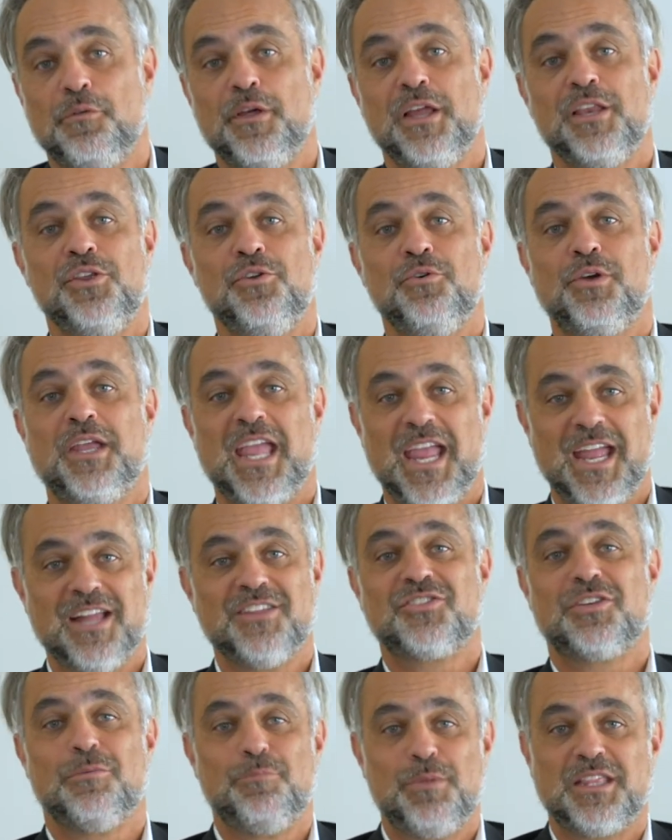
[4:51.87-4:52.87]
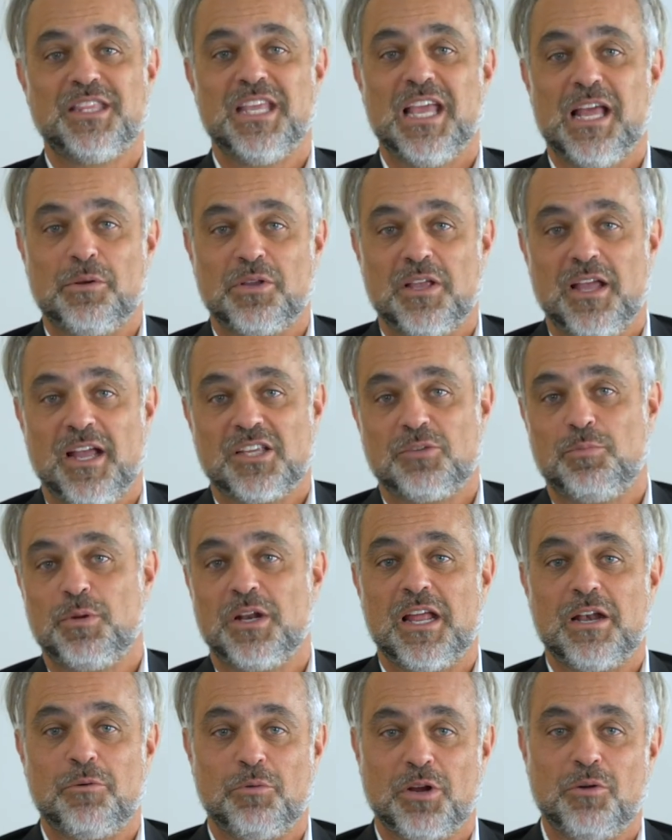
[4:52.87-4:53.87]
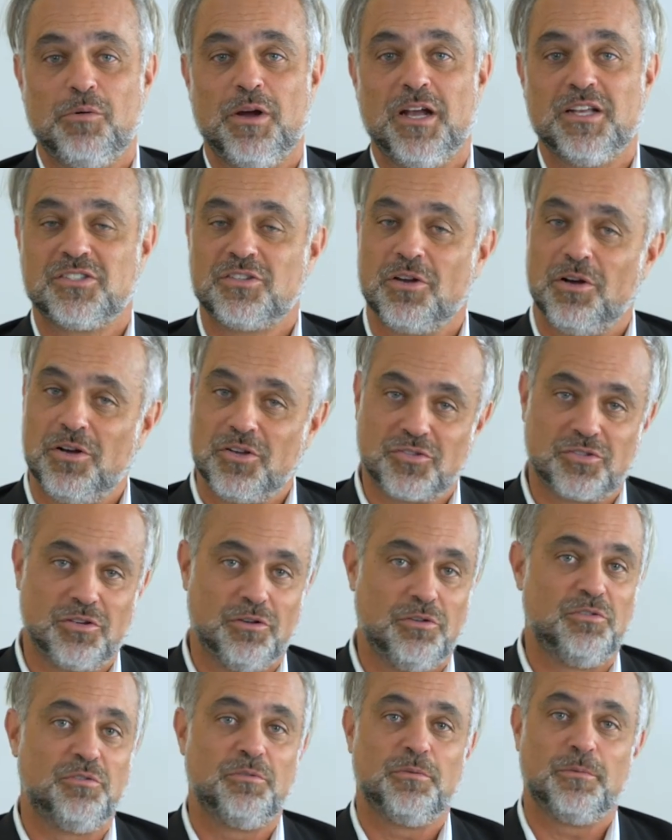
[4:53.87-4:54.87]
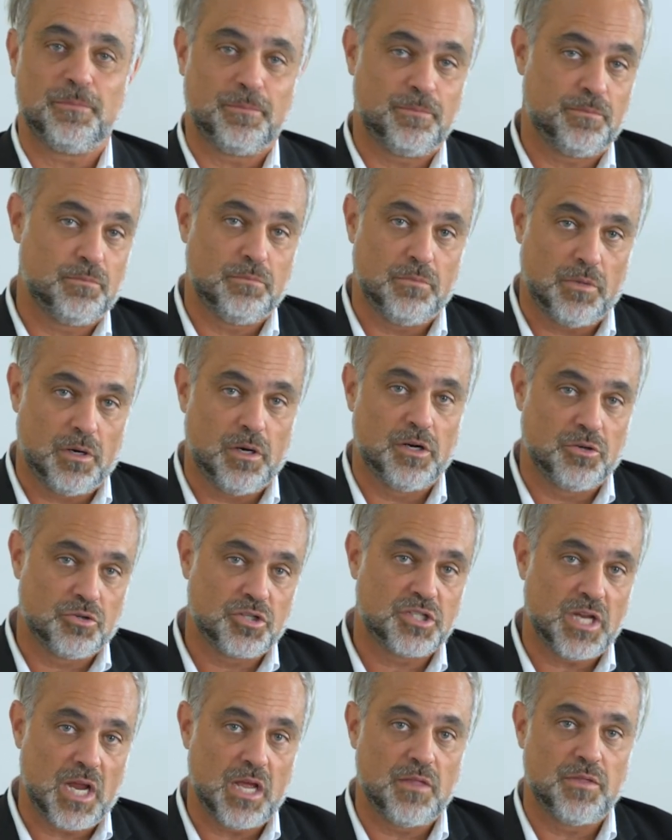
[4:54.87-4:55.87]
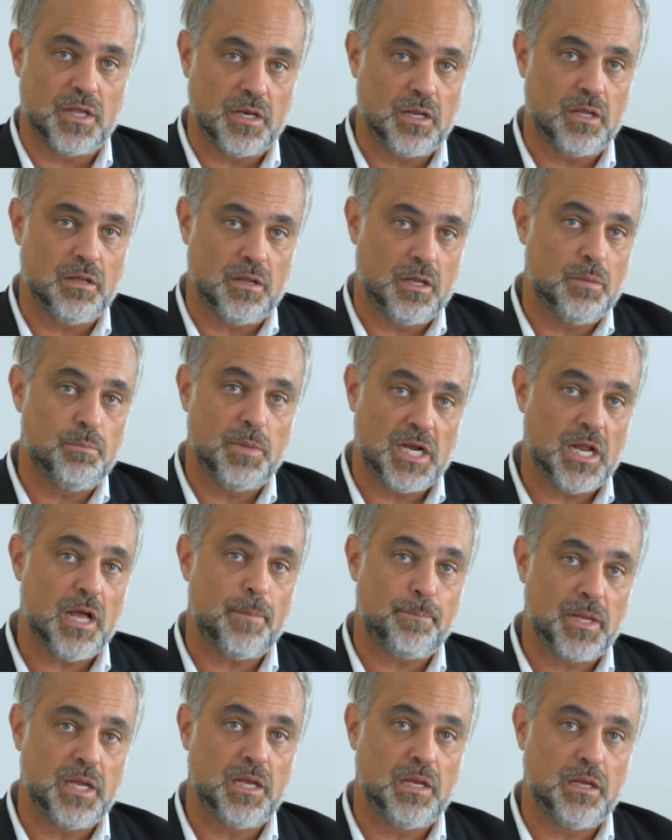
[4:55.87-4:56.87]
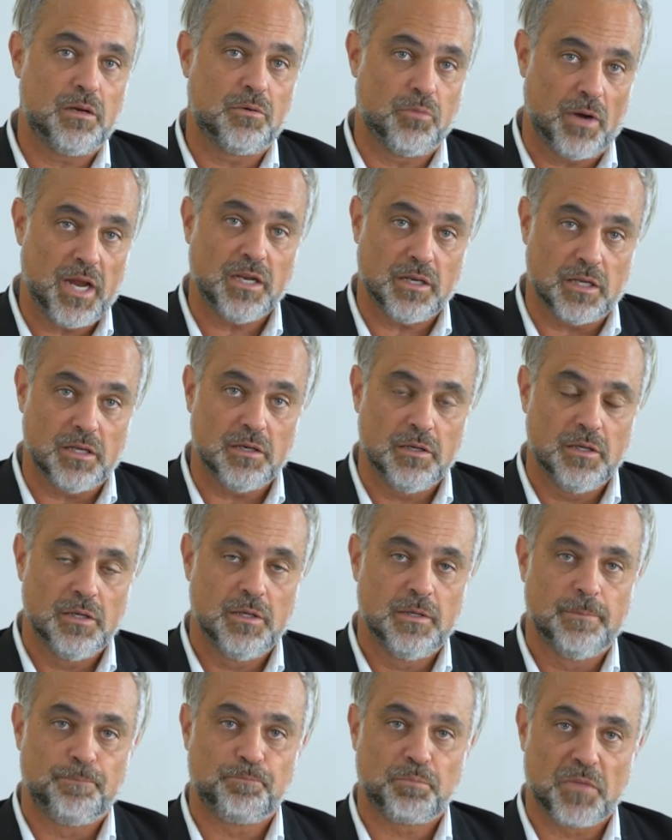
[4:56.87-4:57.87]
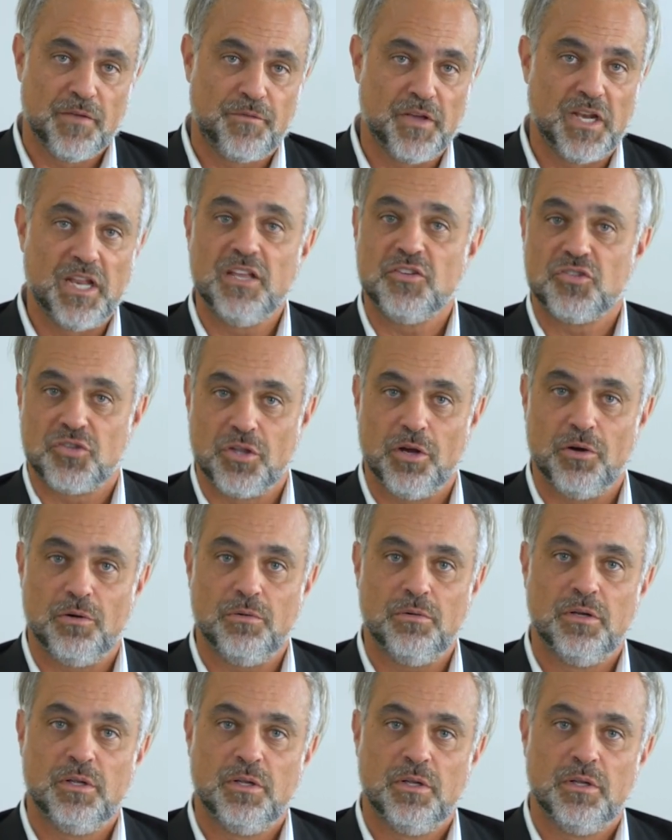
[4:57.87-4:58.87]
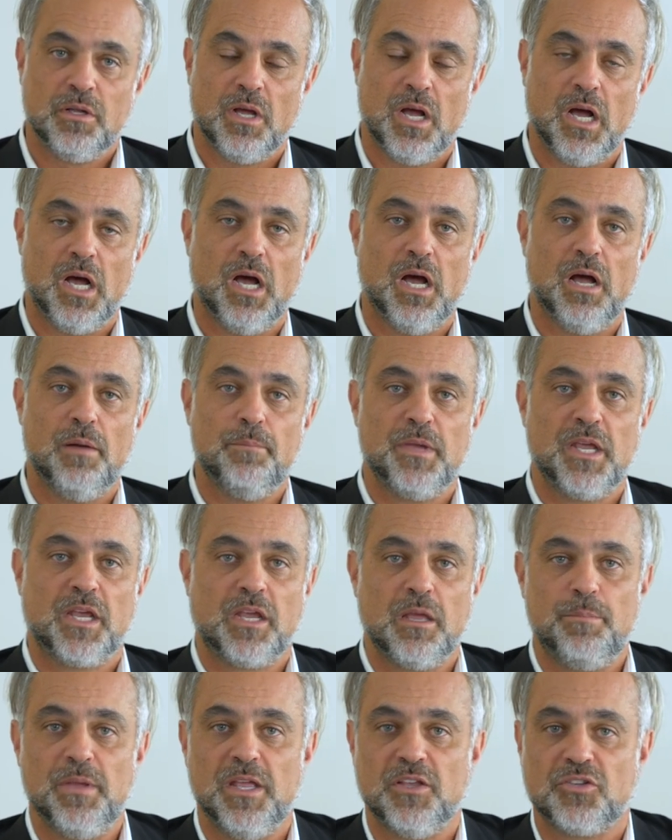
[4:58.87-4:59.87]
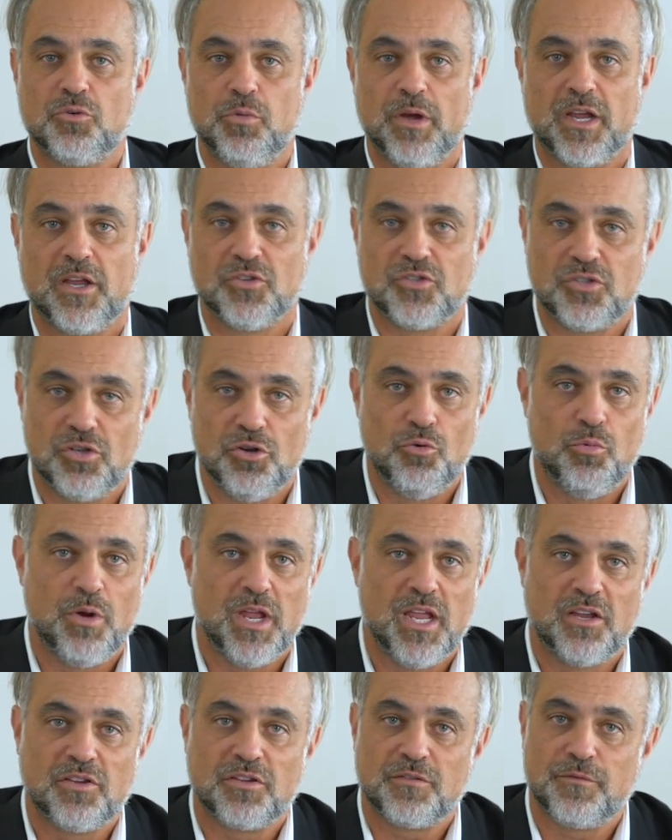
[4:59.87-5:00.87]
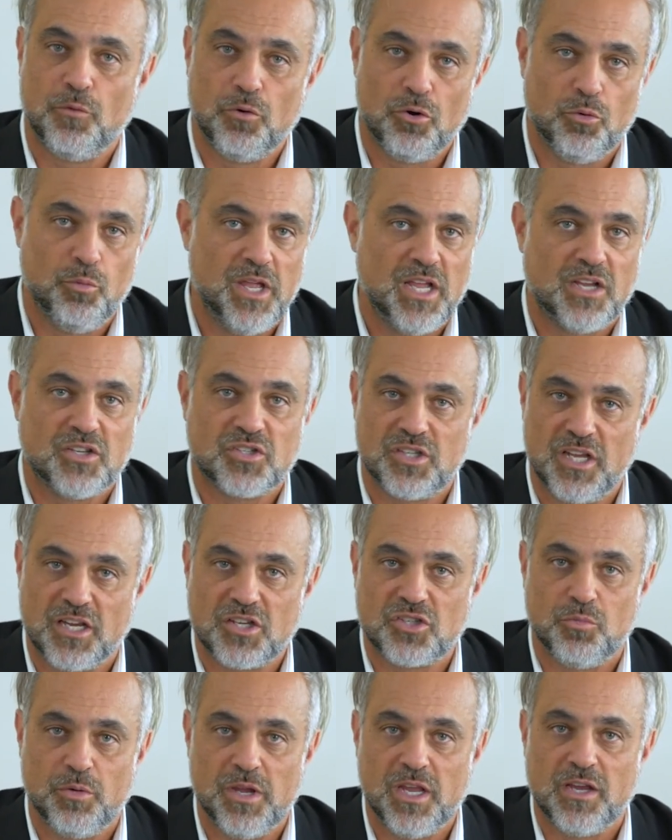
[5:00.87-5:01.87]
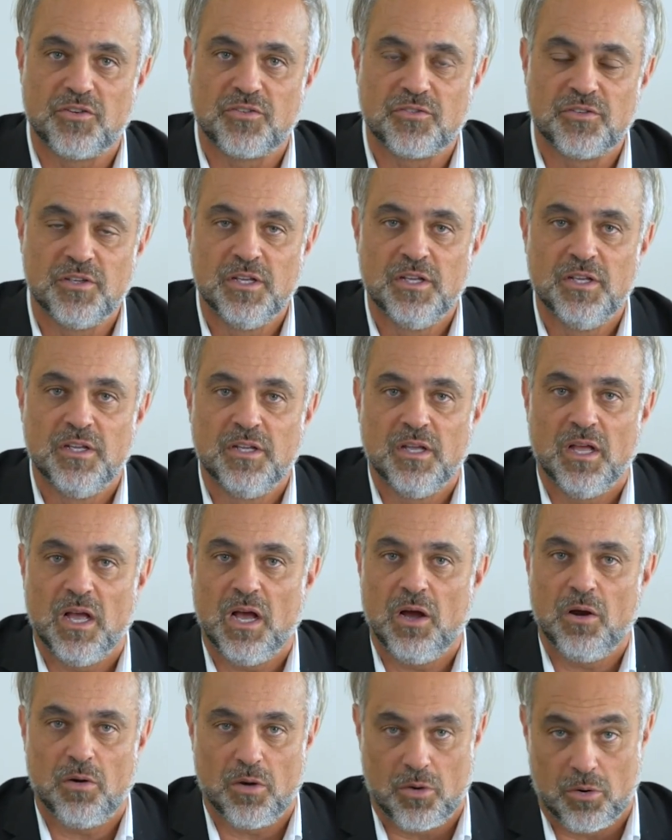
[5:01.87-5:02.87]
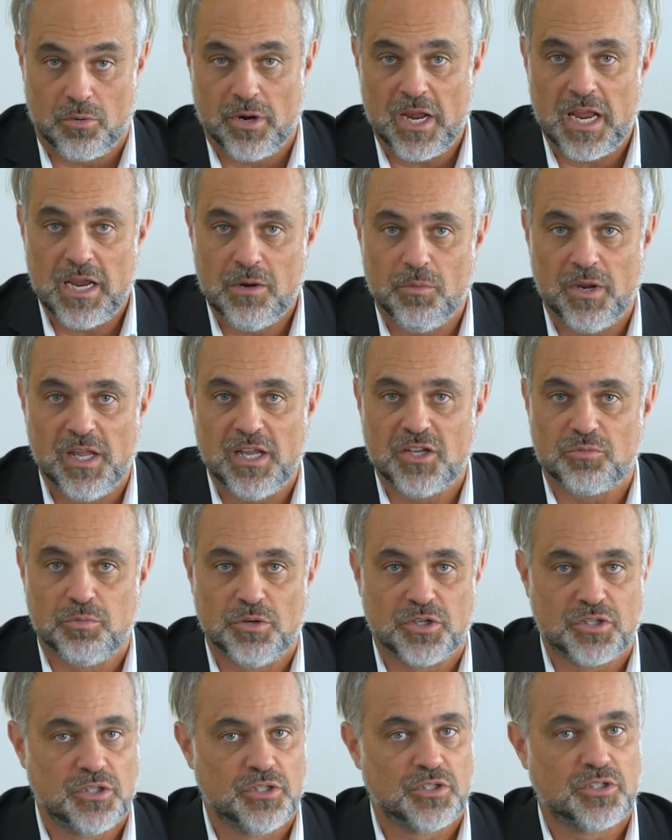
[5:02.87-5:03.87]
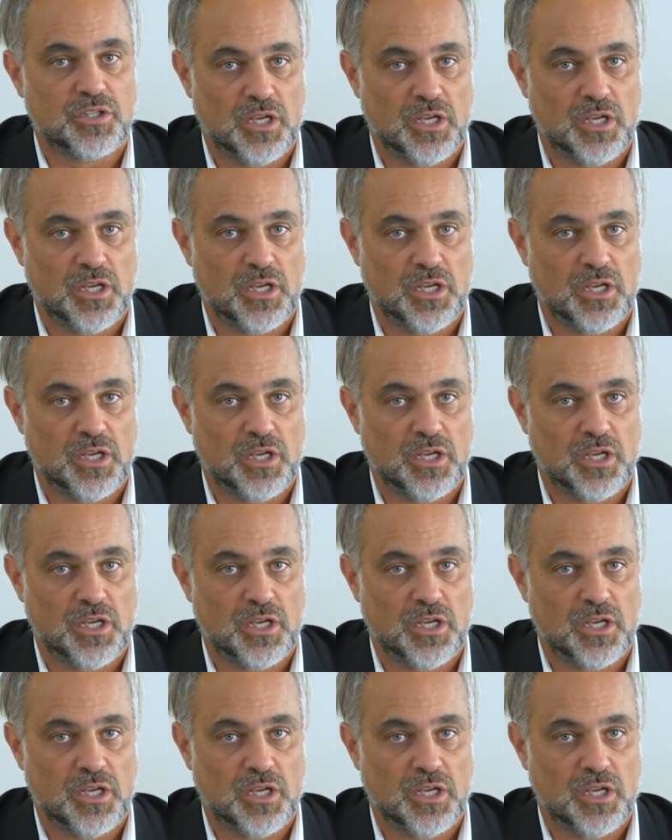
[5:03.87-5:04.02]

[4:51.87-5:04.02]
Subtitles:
that you can submit the expedited request. Also understand that it may not be granted. If it is, though, it could be as quick as 2 weeks, 4 weeks, 6 weeks. or 8 weeks, which is